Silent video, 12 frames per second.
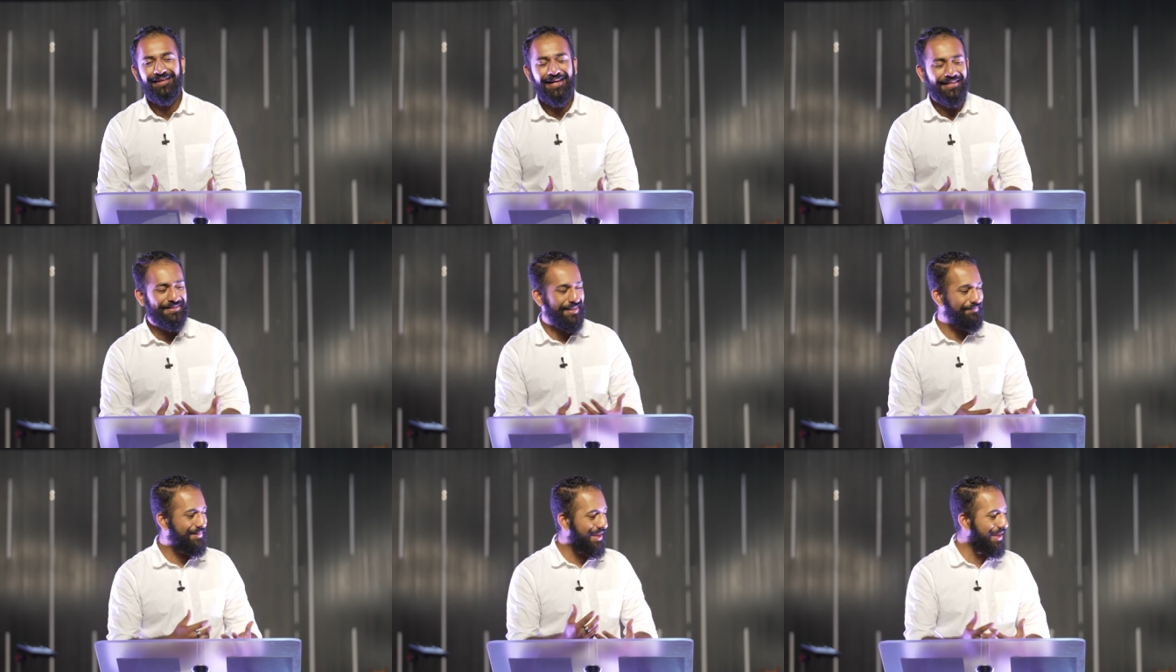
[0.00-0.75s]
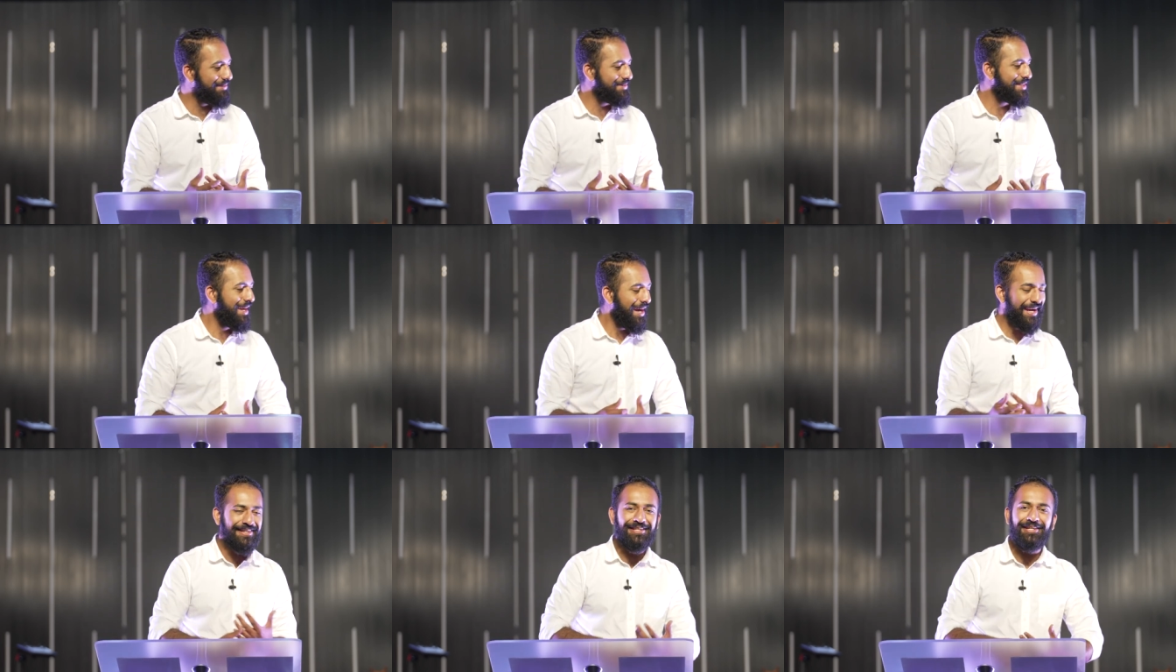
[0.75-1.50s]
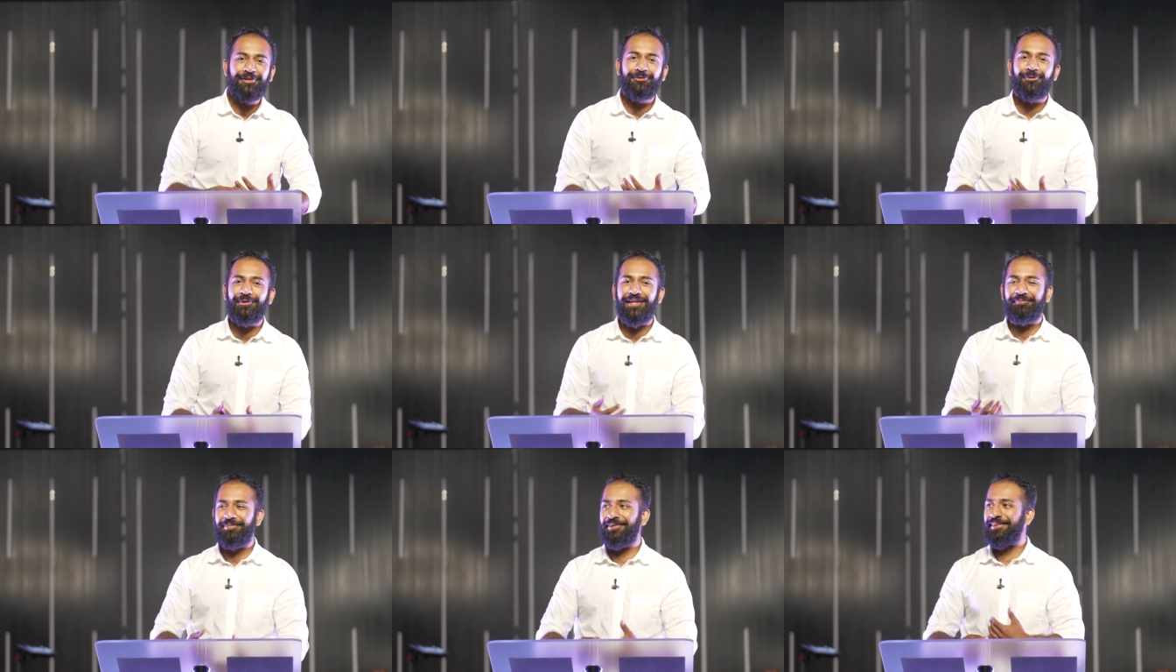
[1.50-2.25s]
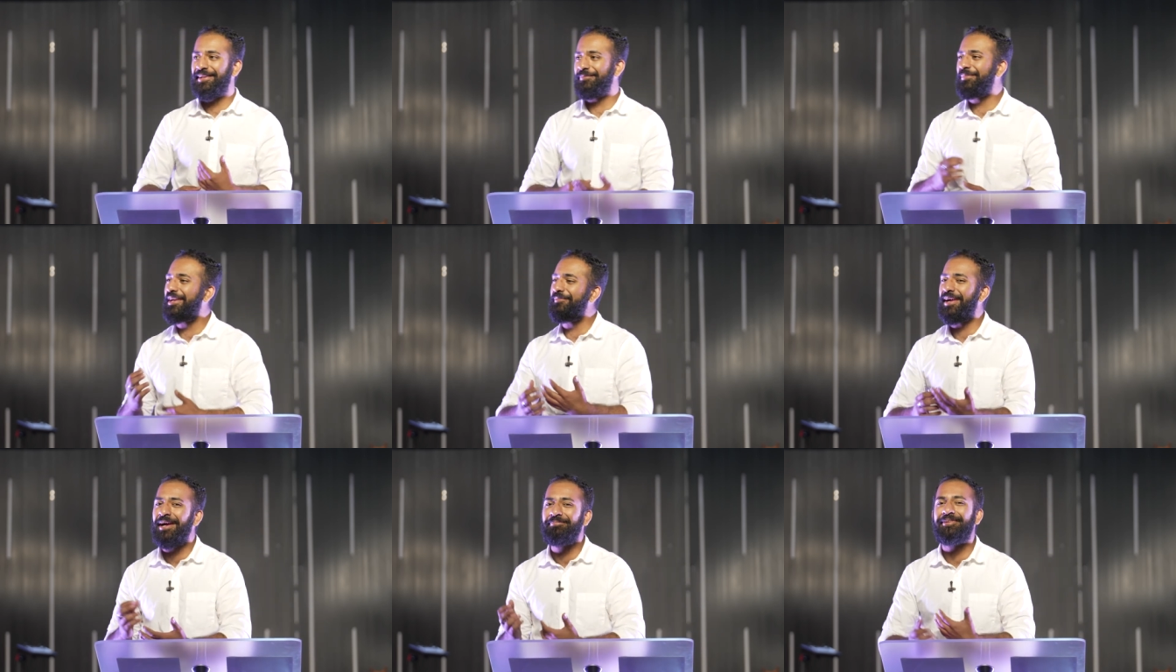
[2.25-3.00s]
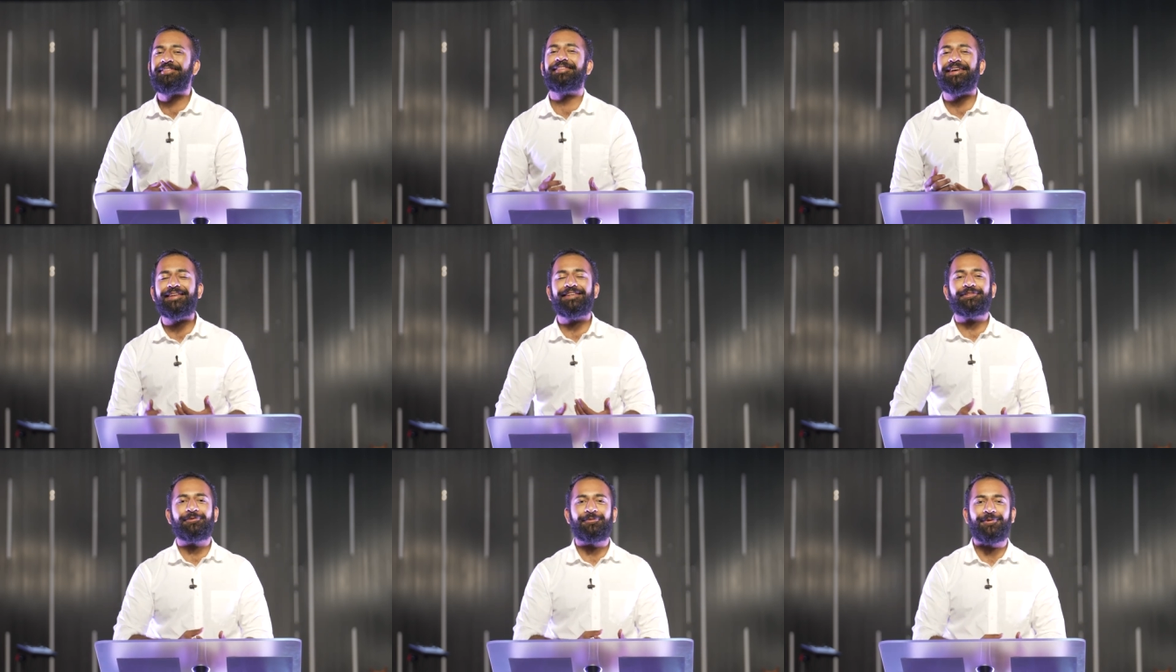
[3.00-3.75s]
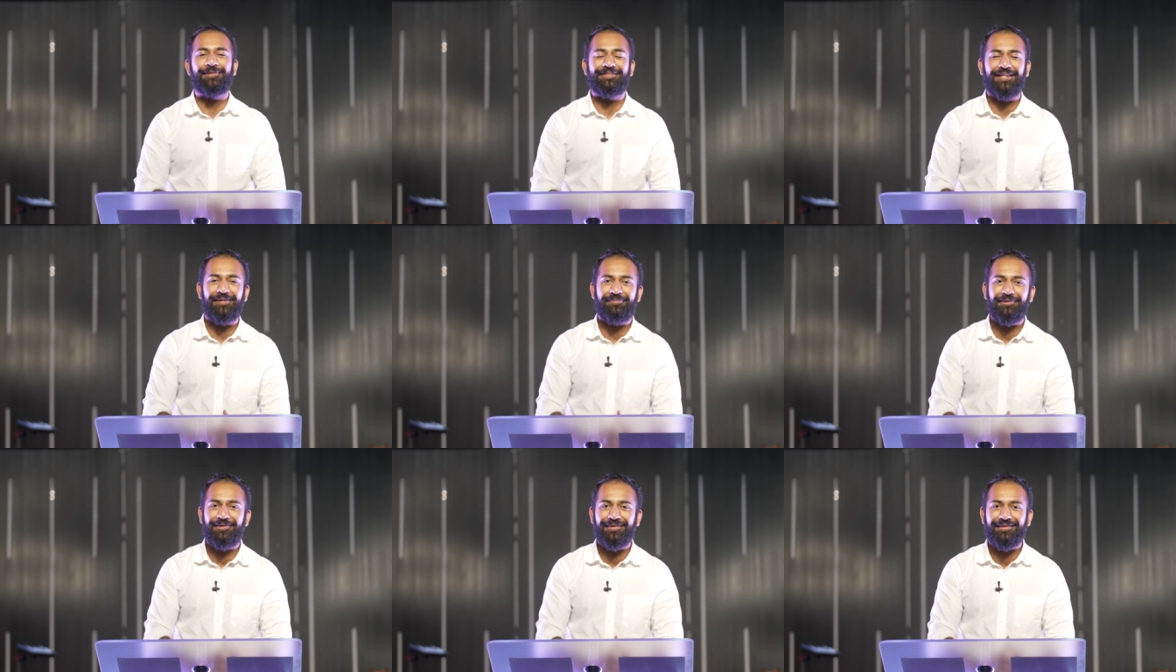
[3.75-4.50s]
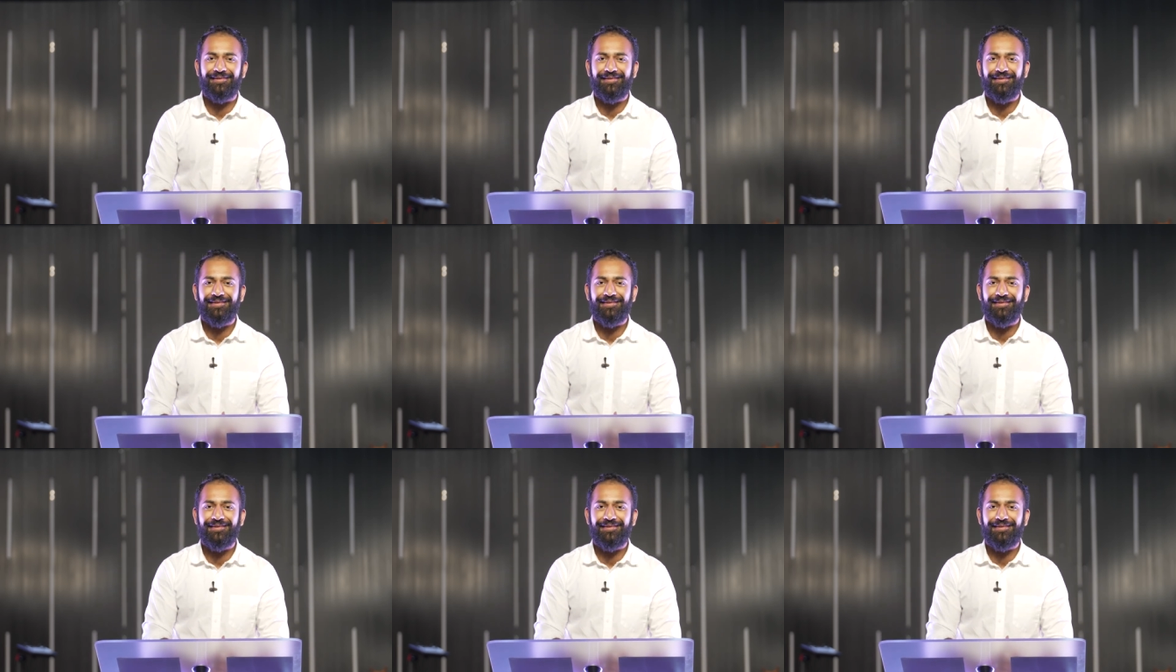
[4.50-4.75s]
And sometimes I can ignore that burden and become apathetic towards that burden.